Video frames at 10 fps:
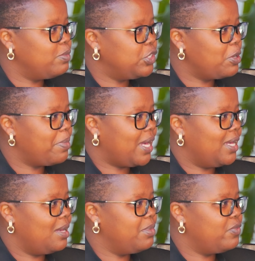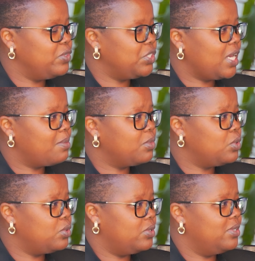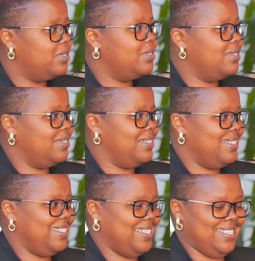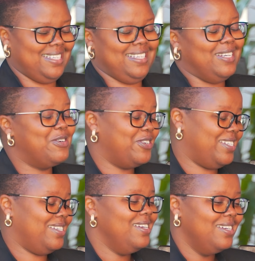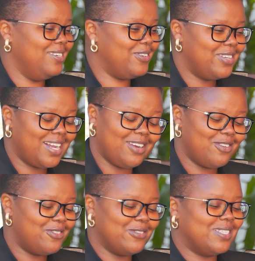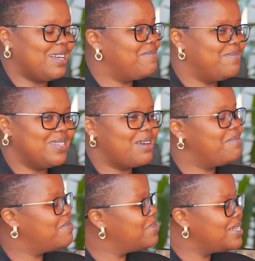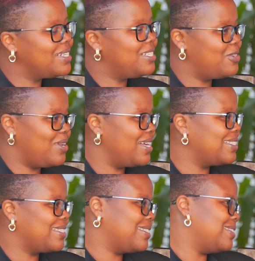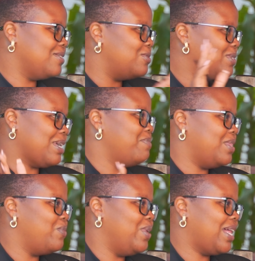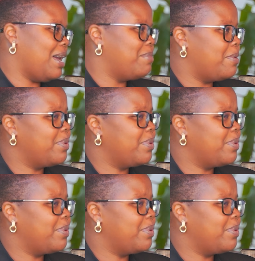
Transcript: mjomba amevunjika mguu. or I don't know, some ridiculous, you know, something will come up.